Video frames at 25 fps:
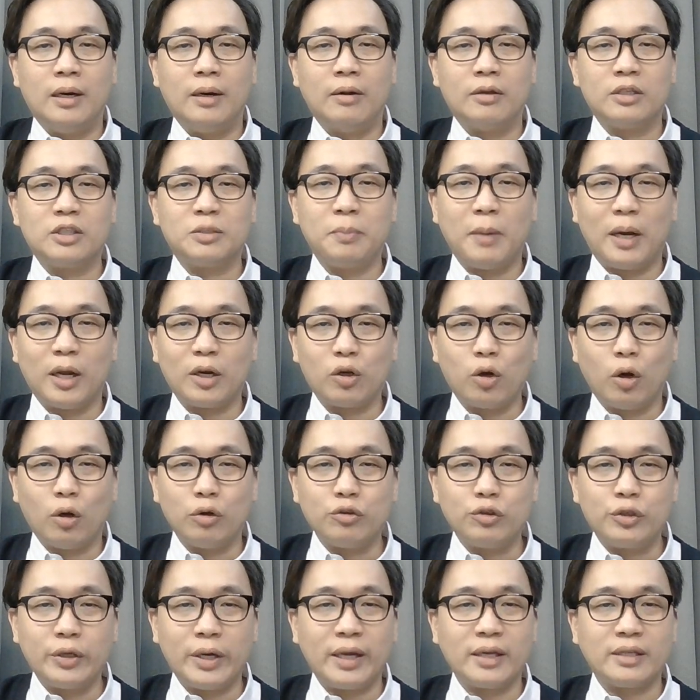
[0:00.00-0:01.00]
smart
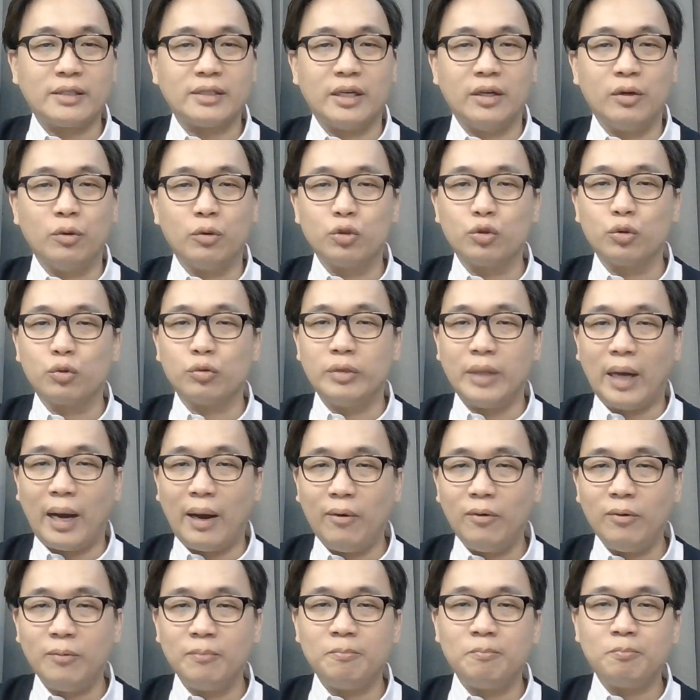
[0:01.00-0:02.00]
contracts, and also
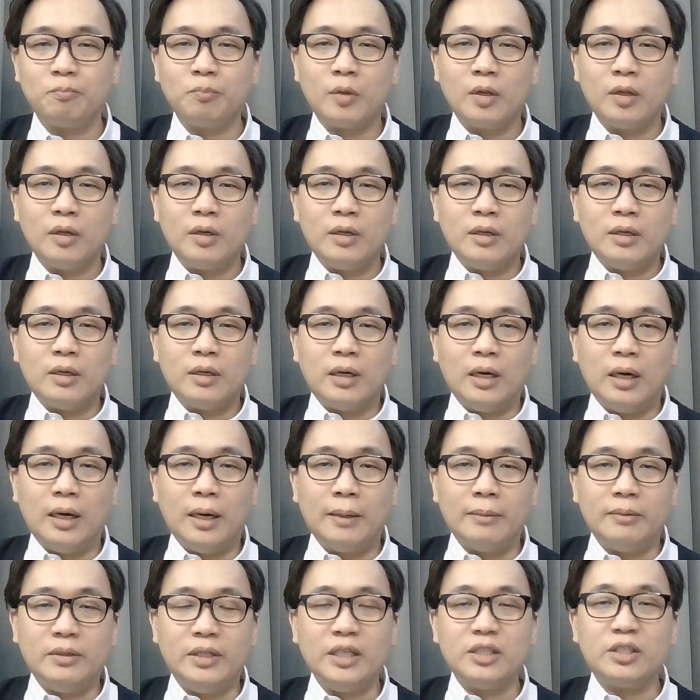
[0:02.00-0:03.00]
DAO.
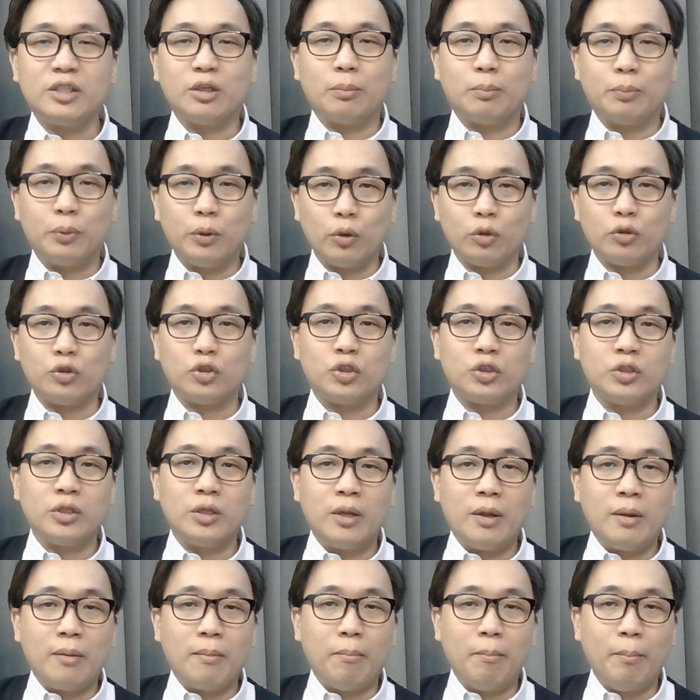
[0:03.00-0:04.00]
This approach
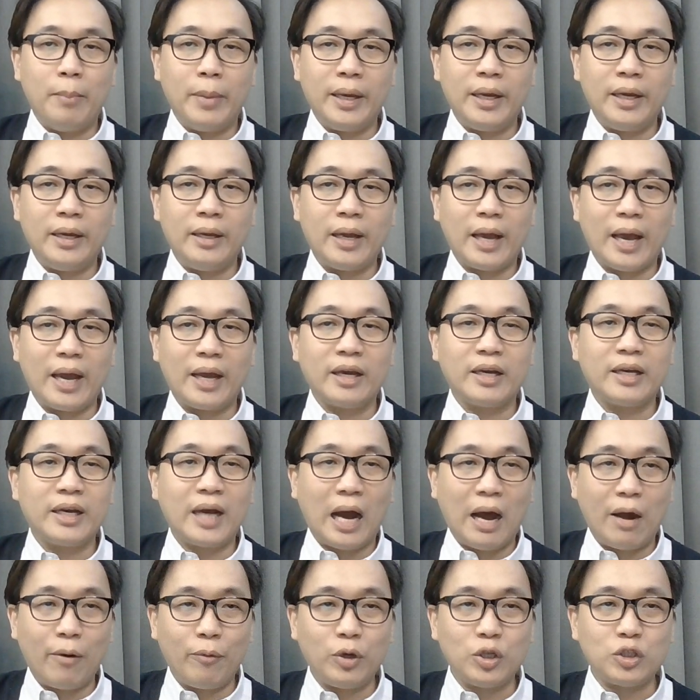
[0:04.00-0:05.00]
may
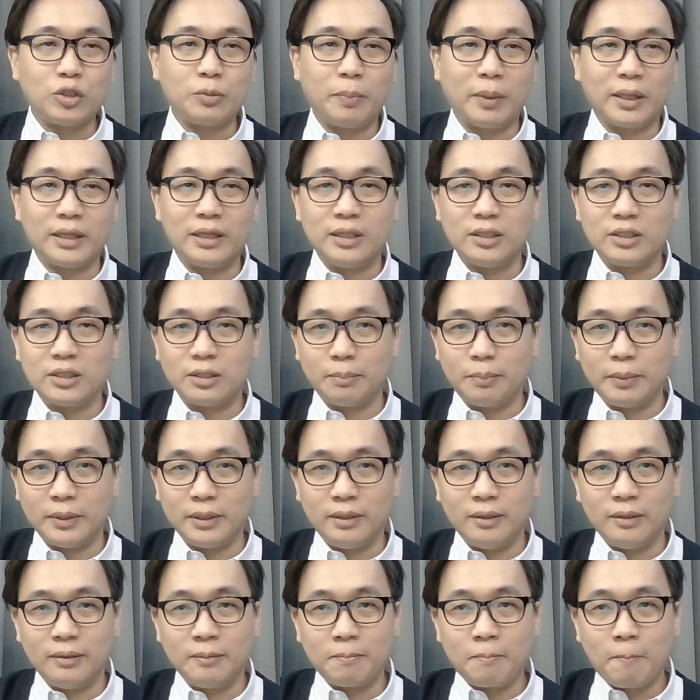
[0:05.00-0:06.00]
encourage
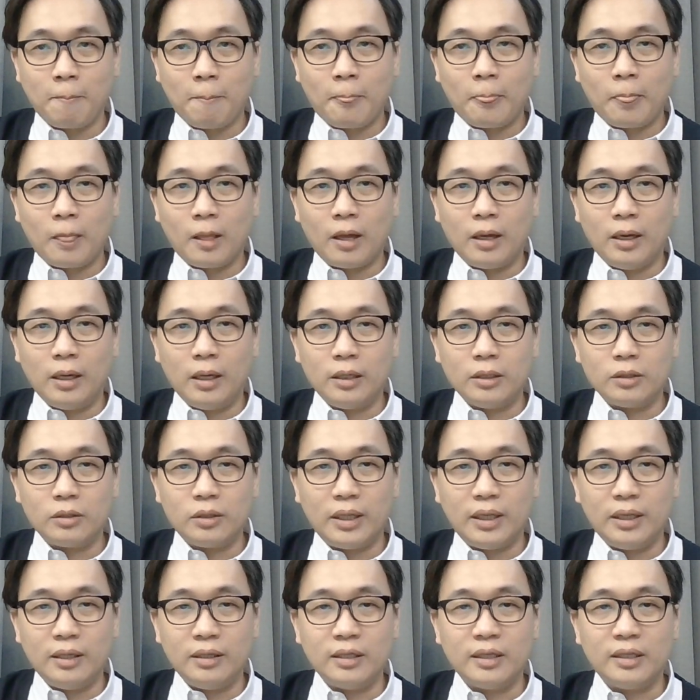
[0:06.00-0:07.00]
participants
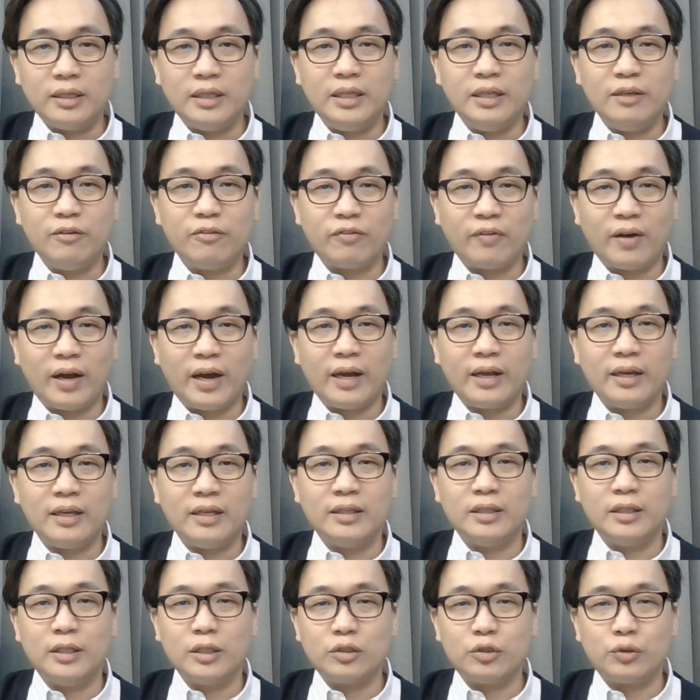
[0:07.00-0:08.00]
in the DeFi
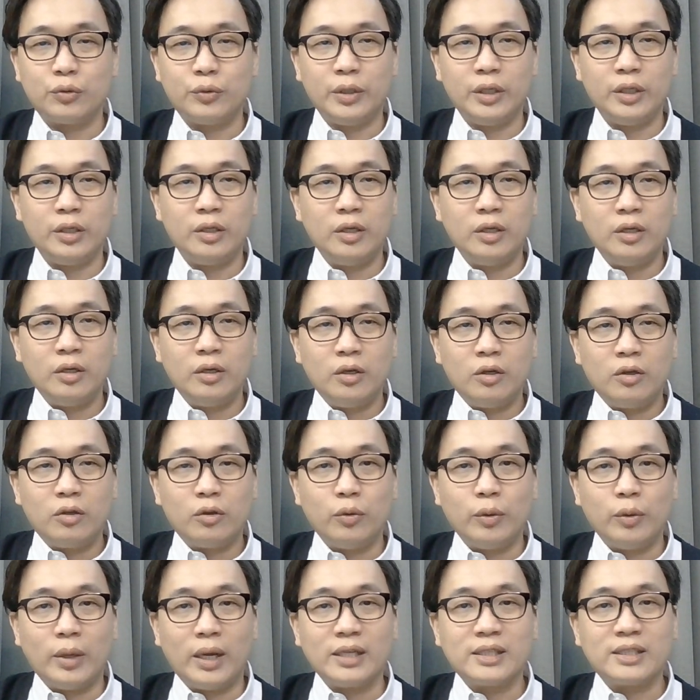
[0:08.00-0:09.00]
industry
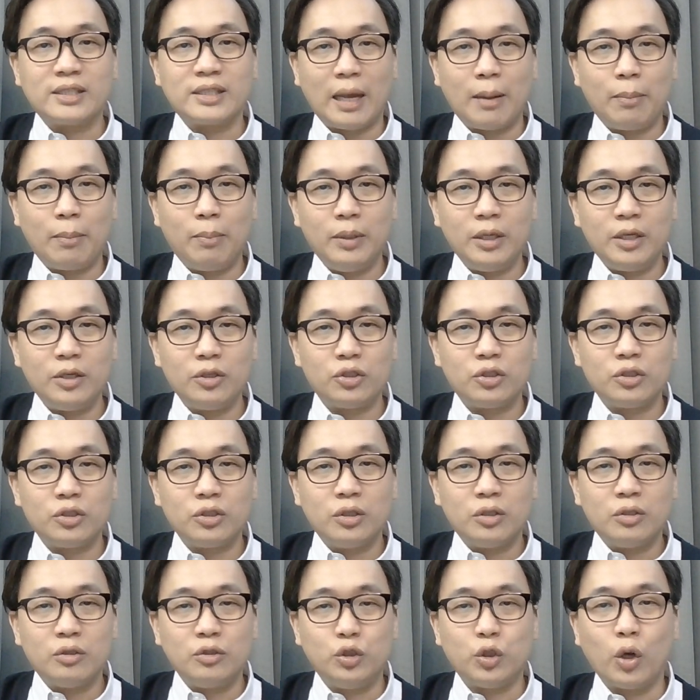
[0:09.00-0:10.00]
to establish
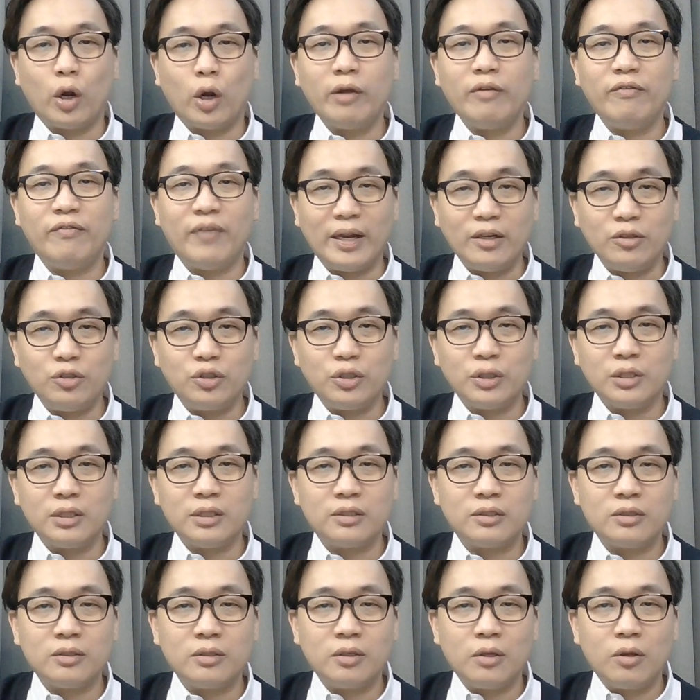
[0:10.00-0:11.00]
joint
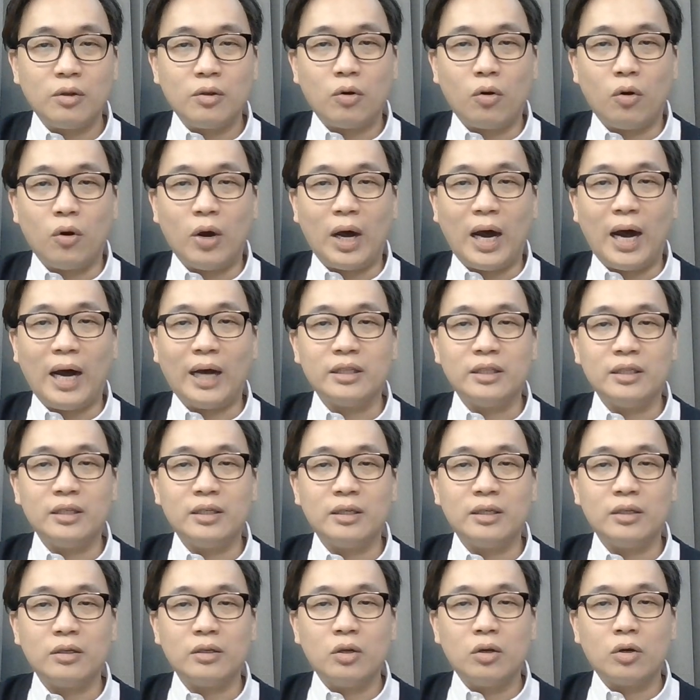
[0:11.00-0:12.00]
ventures or
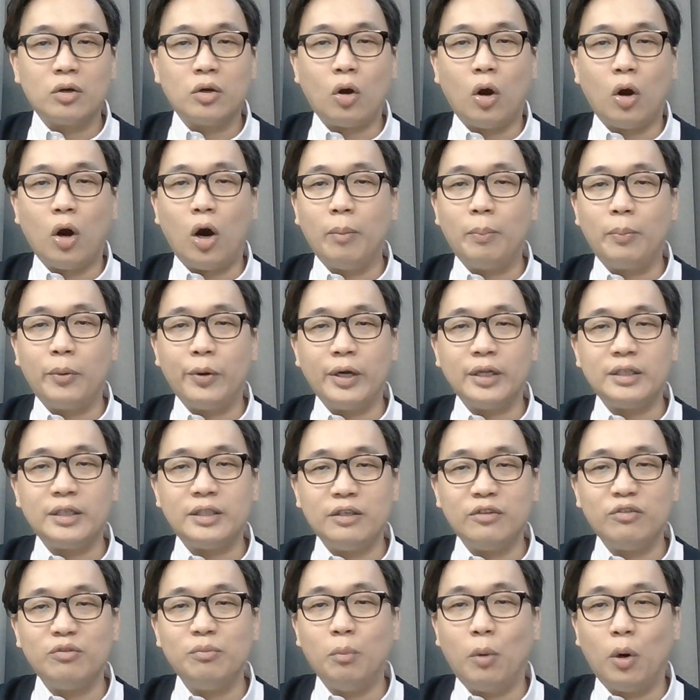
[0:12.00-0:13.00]
other
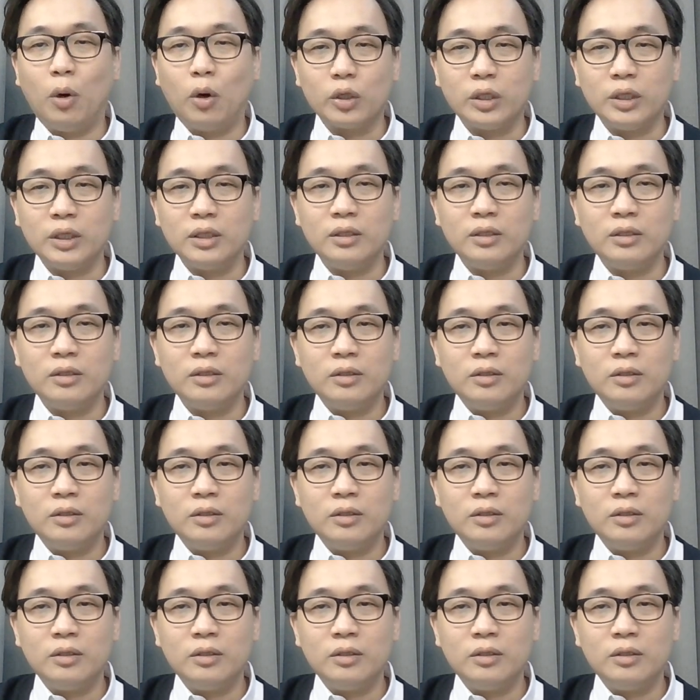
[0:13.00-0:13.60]
cooperative model